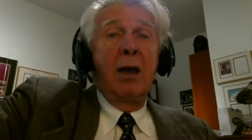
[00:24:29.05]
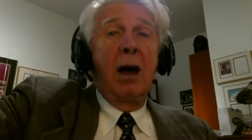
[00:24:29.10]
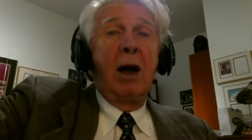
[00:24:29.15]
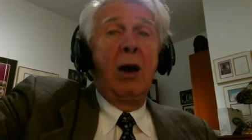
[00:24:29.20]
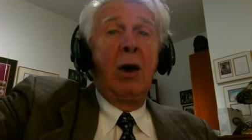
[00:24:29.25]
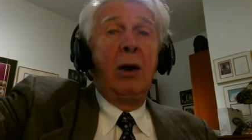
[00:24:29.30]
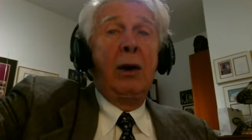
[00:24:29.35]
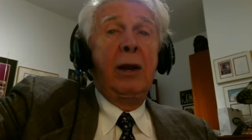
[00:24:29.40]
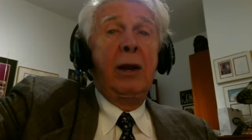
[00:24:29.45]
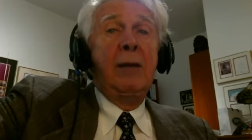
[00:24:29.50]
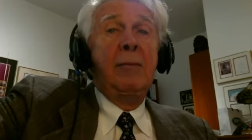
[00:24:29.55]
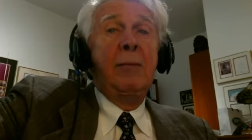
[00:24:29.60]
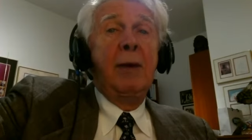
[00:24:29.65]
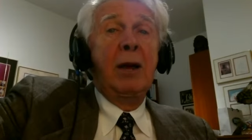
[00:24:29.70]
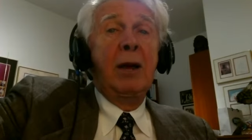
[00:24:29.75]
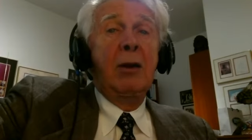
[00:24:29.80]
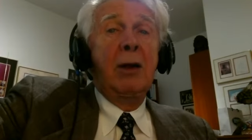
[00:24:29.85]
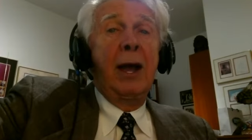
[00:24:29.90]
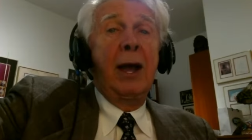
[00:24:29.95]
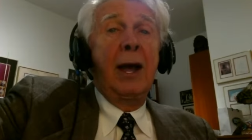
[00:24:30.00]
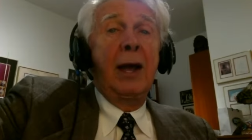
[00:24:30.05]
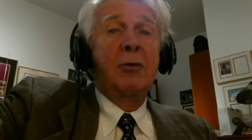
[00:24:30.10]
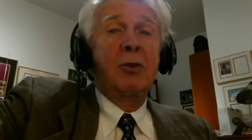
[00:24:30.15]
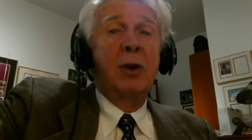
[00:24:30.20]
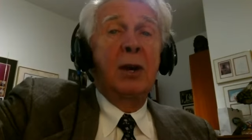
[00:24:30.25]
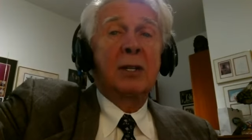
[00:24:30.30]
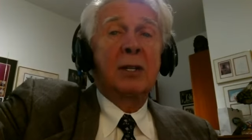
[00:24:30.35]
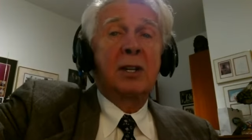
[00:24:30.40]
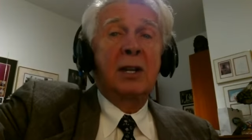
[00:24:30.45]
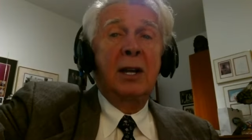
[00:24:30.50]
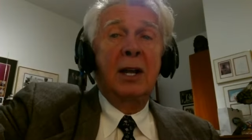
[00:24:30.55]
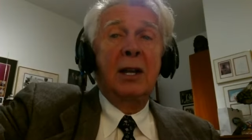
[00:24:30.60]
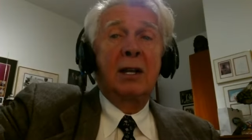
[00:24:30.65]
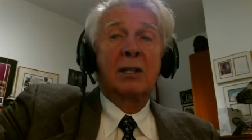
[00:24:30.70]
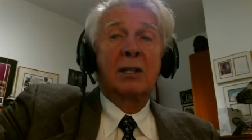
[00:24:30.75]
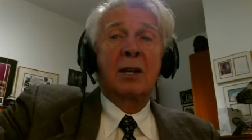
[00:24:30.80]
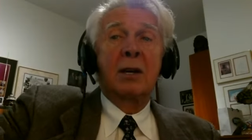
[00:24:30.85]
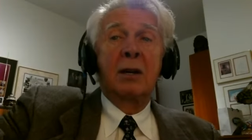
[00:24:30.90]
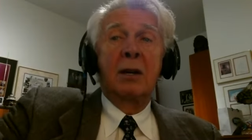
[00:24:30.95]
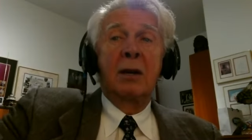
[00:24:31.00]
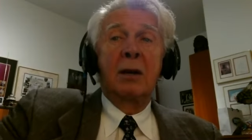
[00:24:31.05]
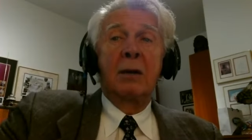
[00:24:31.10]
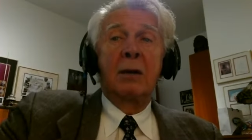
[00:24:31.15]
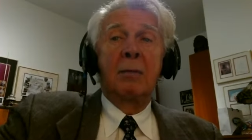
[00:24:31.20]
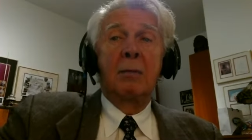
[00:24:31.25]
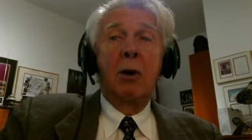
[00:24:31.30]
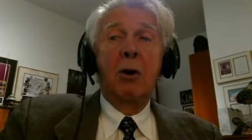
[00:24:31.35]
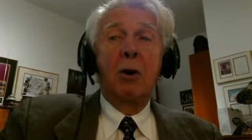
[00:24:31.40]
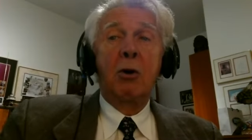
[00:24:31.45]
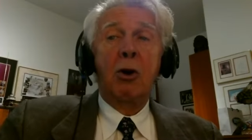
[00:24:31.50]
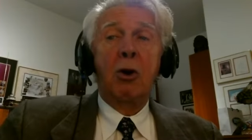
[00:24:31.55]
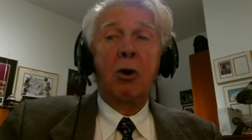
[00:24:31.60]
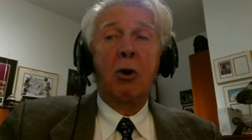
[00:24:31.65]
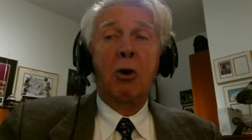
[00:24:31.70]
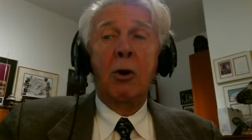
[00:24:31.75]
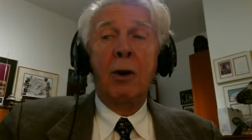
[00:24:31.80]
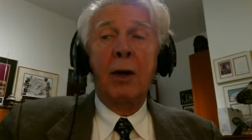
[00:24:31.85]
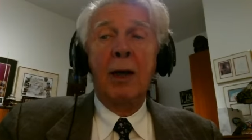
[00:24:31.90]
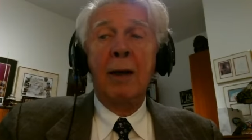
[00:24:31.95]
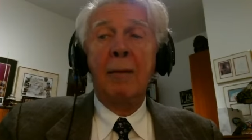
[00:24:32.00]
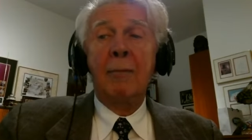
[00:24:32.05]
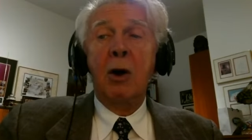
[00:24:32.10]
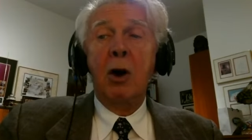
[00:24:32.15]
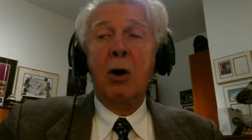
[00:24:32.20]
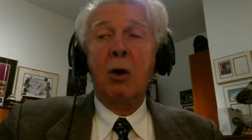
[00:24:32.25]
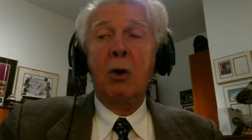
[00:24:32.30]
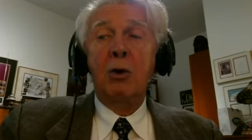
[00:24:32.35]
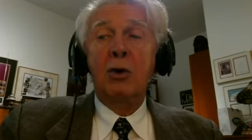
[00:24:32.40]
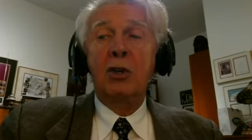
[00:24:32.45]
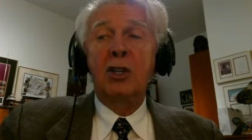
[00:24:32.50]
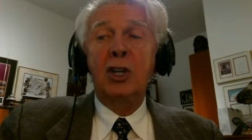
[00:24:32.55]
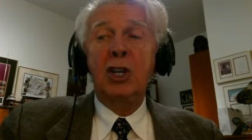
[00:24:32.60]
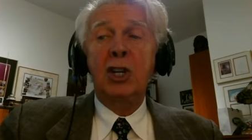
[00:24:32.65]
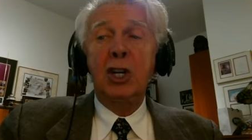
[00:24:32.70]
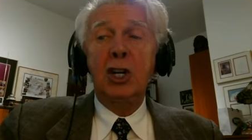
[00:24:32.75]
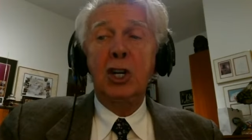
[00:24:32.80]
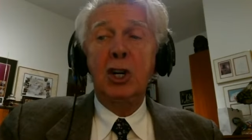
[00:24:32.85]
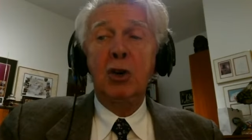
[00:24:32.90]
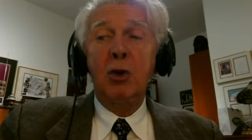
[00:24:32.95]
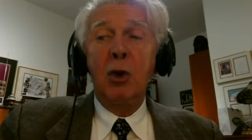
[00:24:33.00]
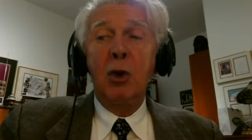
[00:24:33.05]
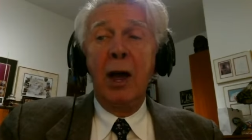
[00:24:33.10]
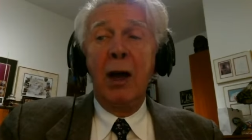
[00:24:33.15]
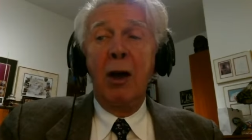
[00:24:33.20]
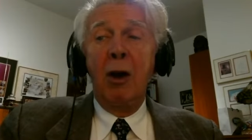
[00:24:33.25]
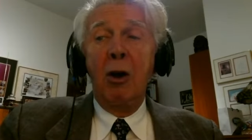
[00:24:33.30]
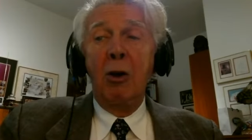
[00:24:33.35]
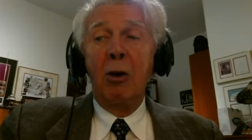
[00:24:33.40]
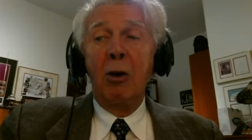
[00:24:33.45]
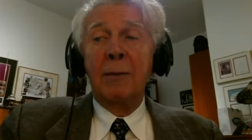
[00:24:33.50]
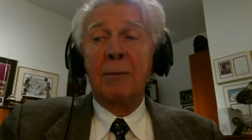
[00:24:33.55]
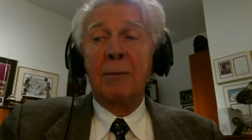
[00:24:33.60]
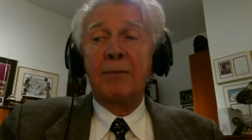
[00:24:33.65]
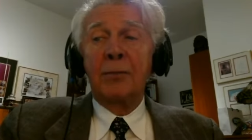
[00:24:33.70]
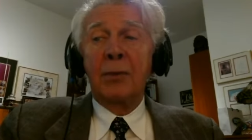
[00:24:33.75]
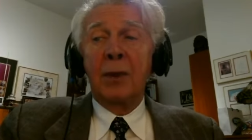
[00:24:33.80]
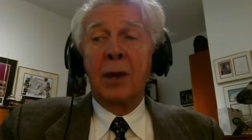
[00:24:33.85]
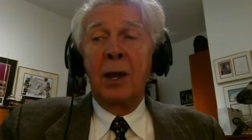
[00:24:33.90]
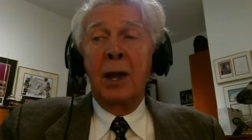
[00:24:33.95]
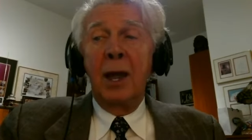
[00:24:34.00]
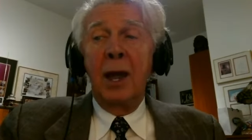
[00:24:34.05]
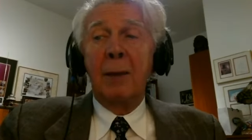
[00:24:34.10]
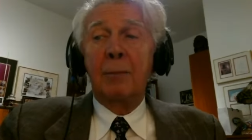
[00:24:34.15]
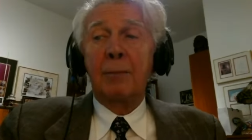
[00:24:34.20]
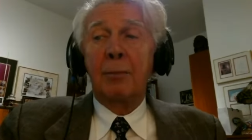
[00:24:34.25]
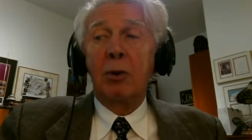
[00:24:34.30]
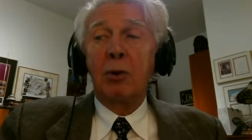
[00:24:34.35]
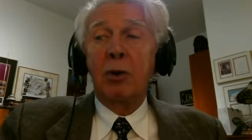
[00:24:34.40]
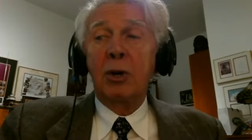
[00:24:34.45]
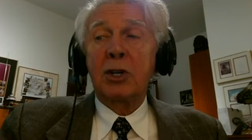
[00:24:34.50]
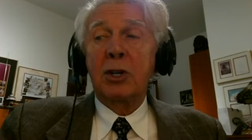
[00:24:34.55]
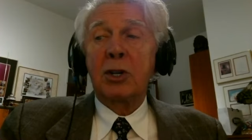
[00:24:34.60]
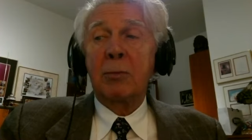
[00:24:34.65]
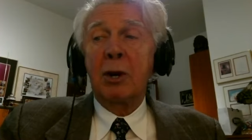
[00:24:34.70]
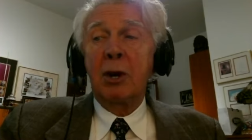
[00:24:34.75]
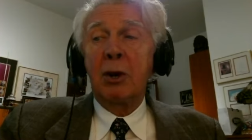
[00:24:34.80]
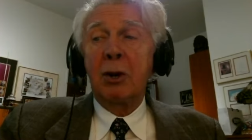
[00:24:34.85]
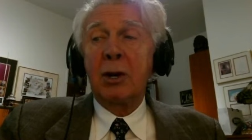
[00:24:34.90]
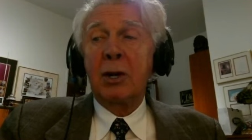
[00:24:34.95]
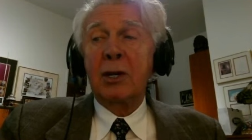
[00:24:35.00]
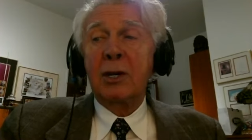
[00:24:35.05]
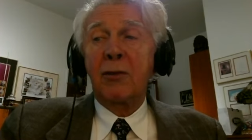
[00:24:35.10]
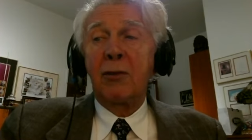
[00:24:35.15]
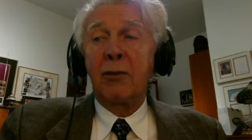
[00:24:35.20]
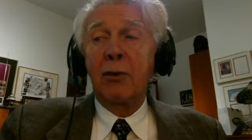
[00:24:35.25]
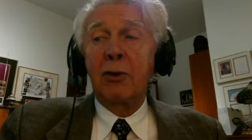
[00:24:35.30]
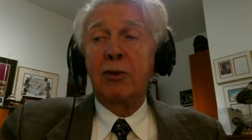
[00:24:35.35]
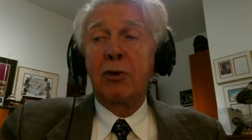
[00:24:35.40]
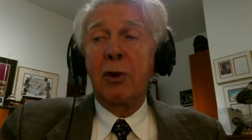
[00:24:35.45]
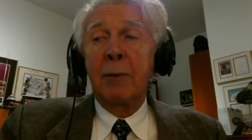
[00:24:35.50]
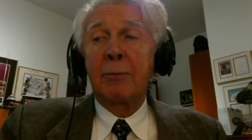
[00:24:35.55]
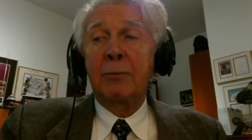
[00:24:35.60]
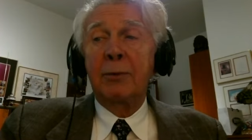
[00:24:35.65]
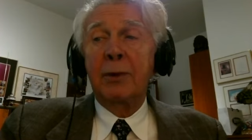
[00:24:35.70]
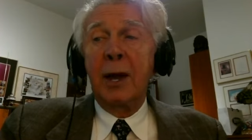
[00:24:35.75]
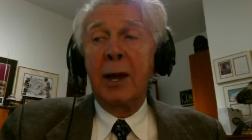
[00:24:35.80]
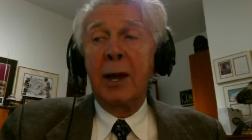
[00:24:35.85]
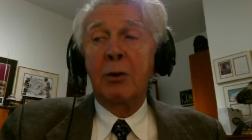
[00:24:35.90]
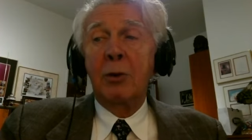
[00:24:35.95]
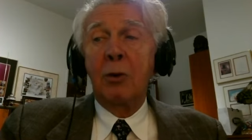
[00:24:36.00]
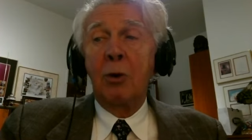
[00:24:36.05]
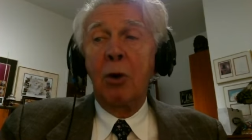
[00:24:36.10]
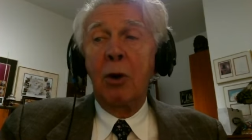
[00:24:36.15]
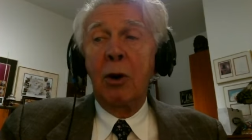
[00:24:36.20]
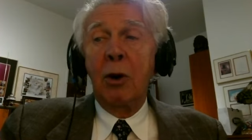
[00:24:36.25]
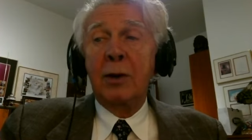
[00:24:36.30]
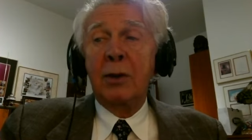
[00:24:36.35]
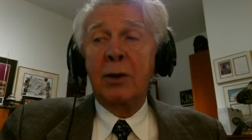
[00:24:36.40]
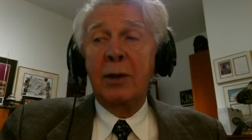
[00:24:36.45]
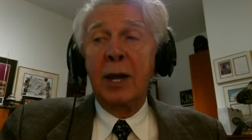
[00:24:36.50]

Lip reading: Our email address is mogul, M-O-G-U-L, at PolishAmericansForTrump.org.